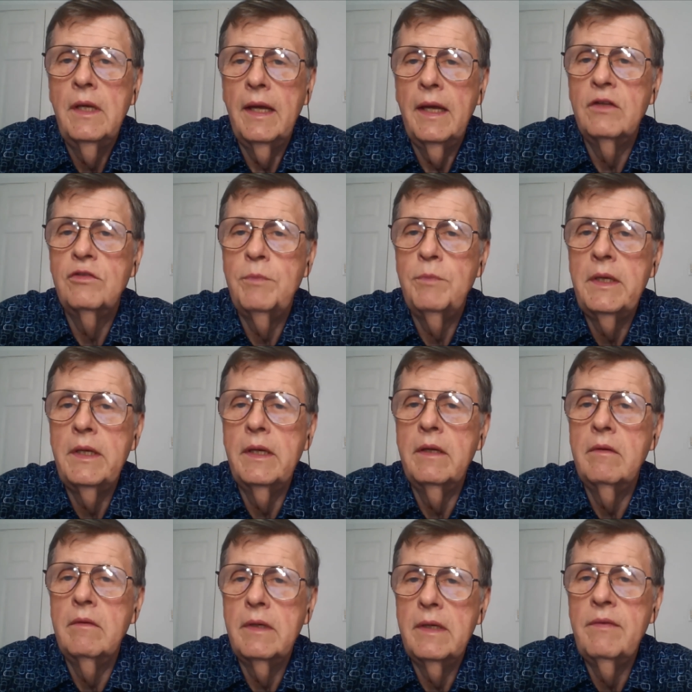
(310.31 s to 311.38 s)
as
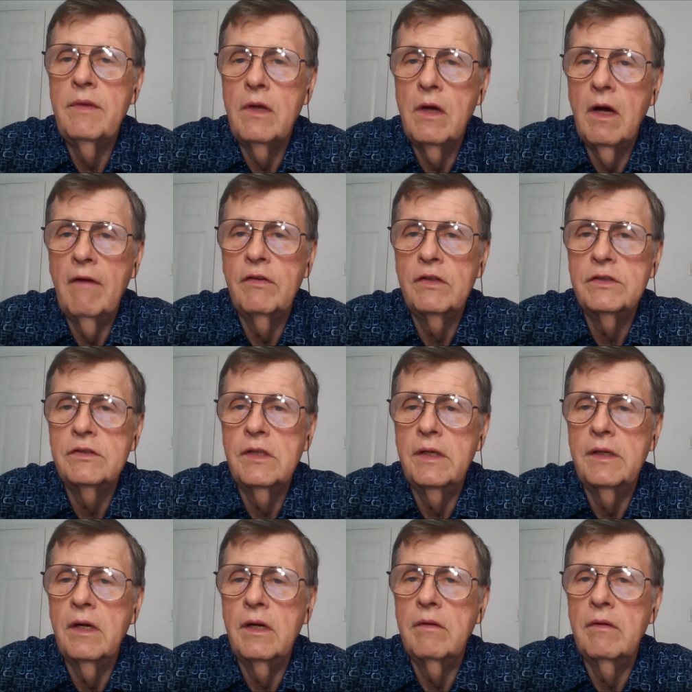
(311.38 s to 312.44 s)
being in the office
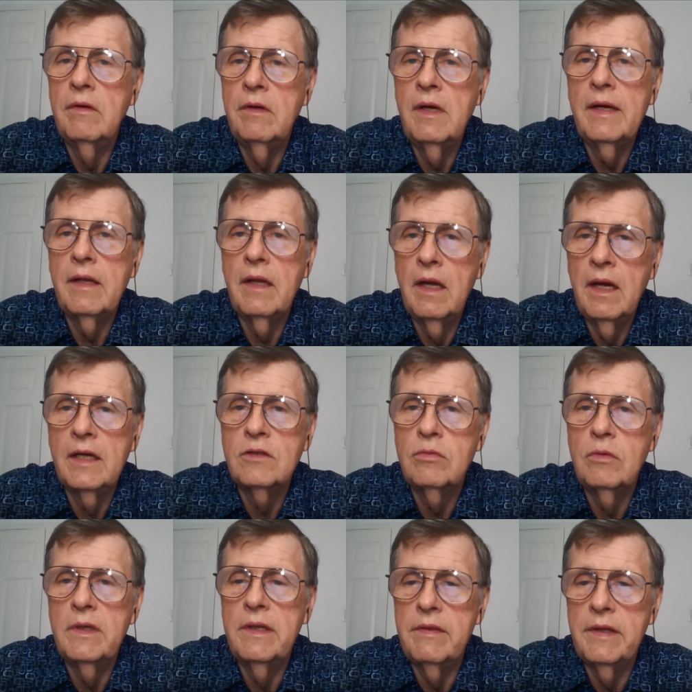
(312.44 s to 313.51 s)
that are not
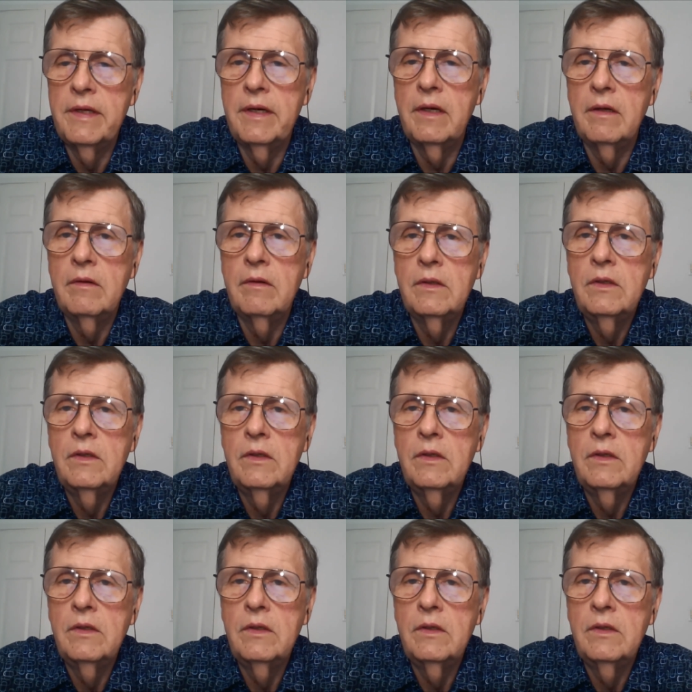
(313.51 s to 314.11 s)
actually there.